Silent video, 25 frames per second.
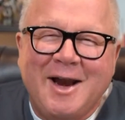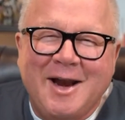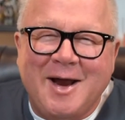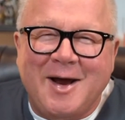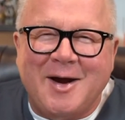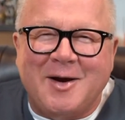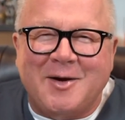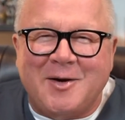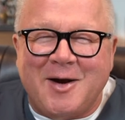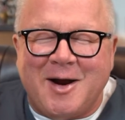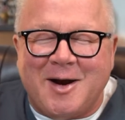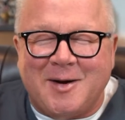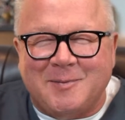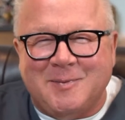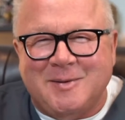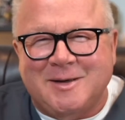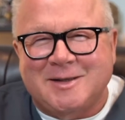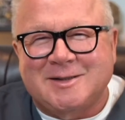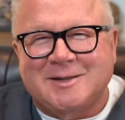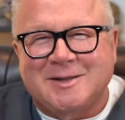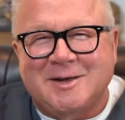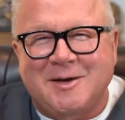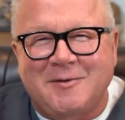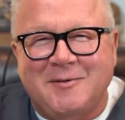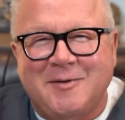I cracked
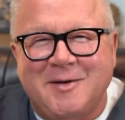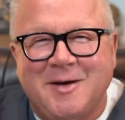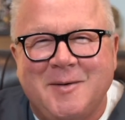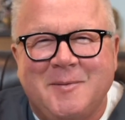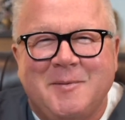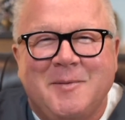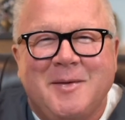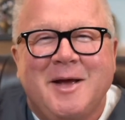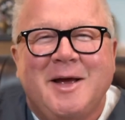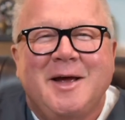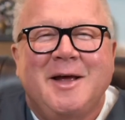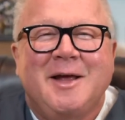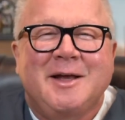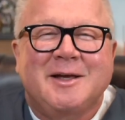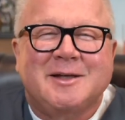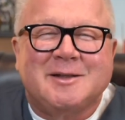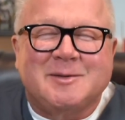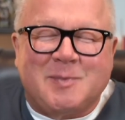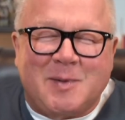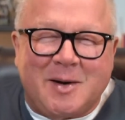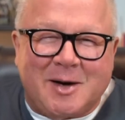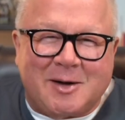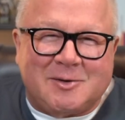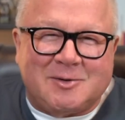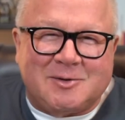myself up.
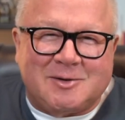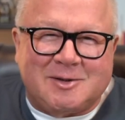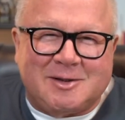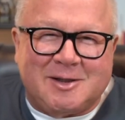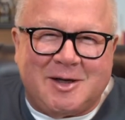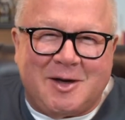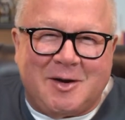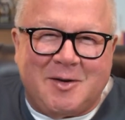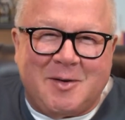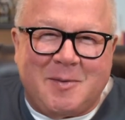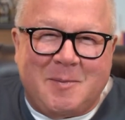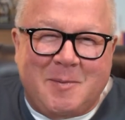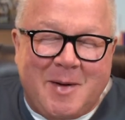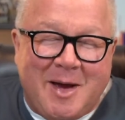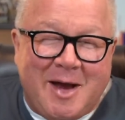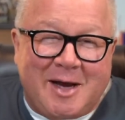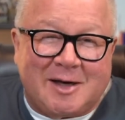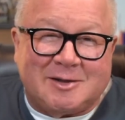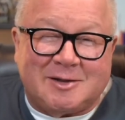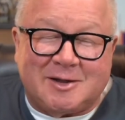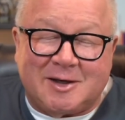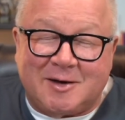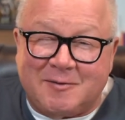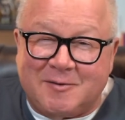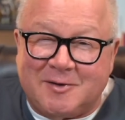Spectracell, the
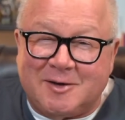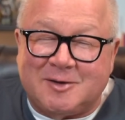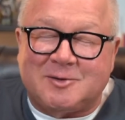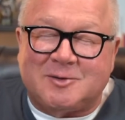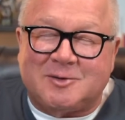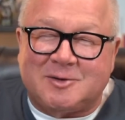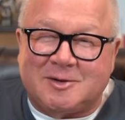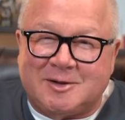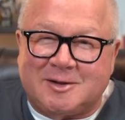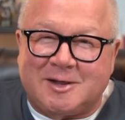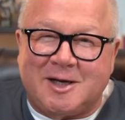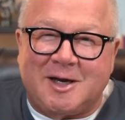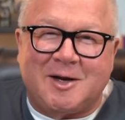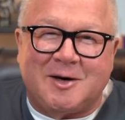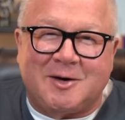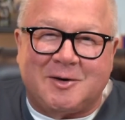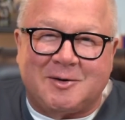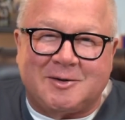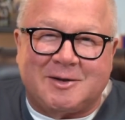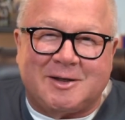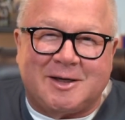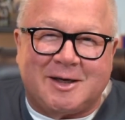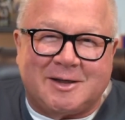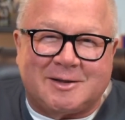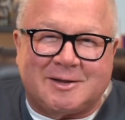magic of intracellular
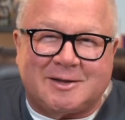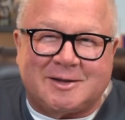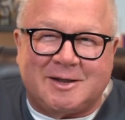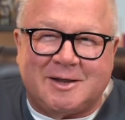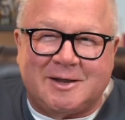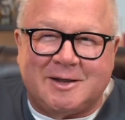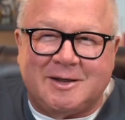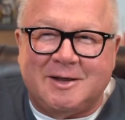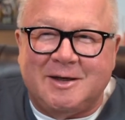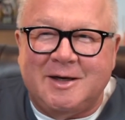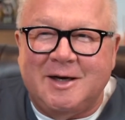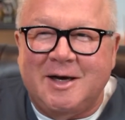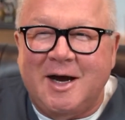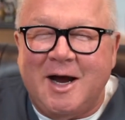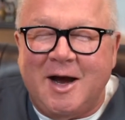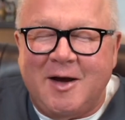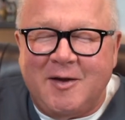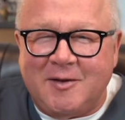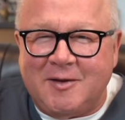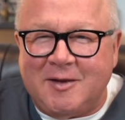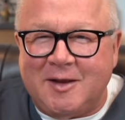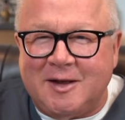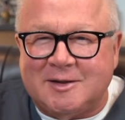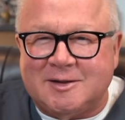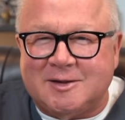testing. I
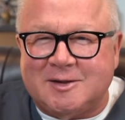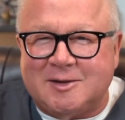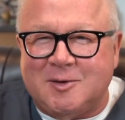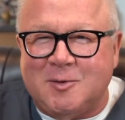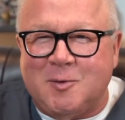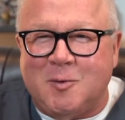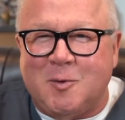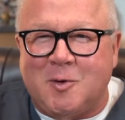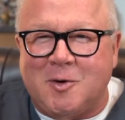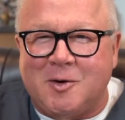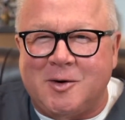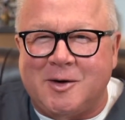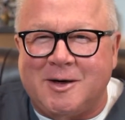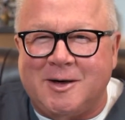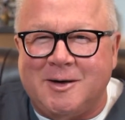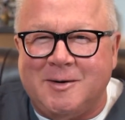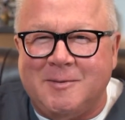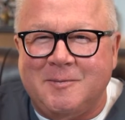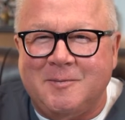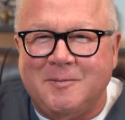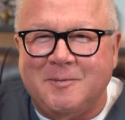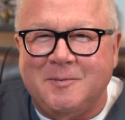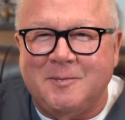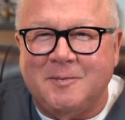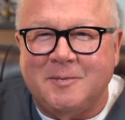think that's too wordy.
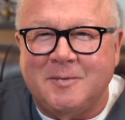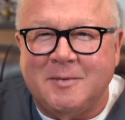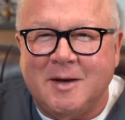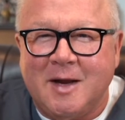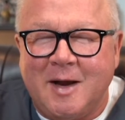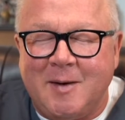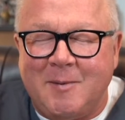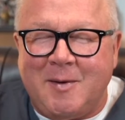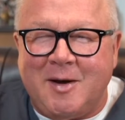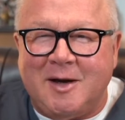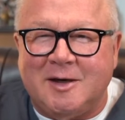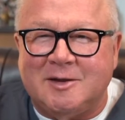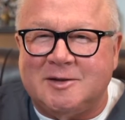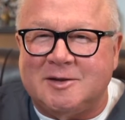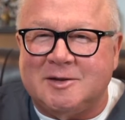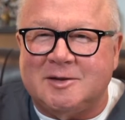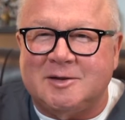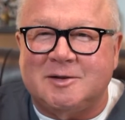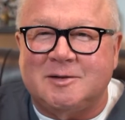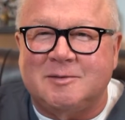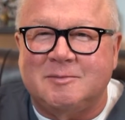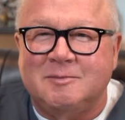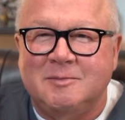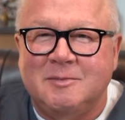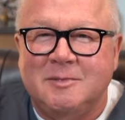How about
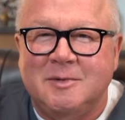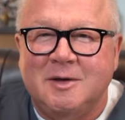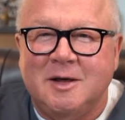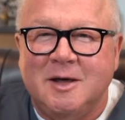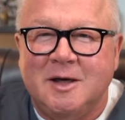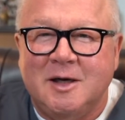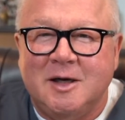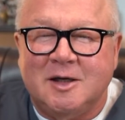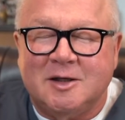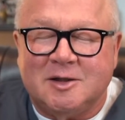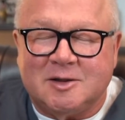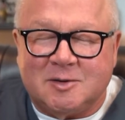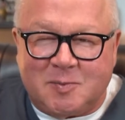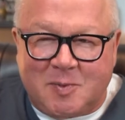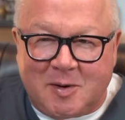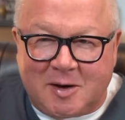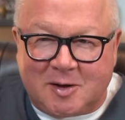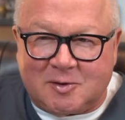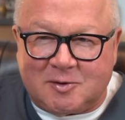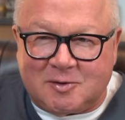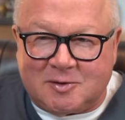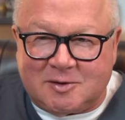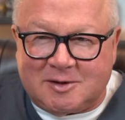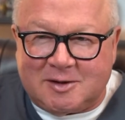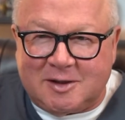just
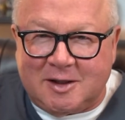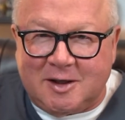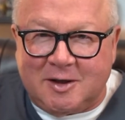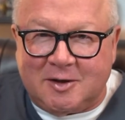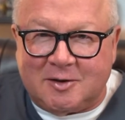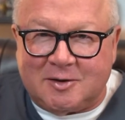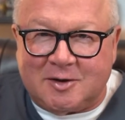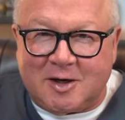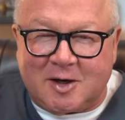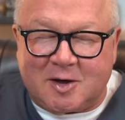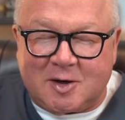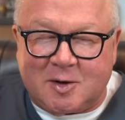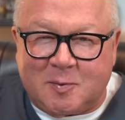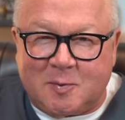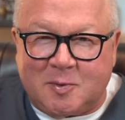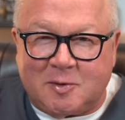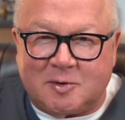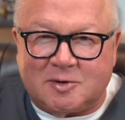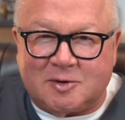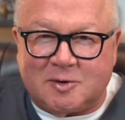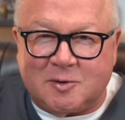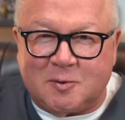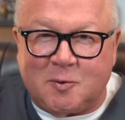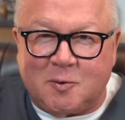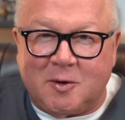Spectracell, Dr.
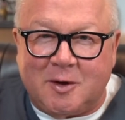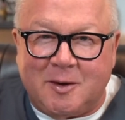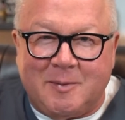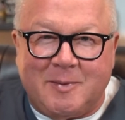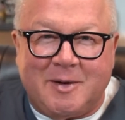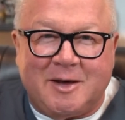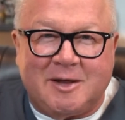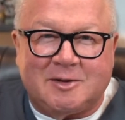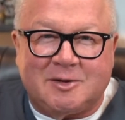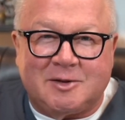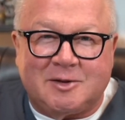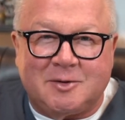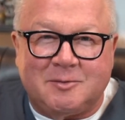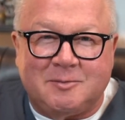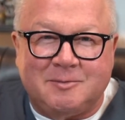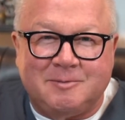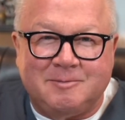Purser will amaze you.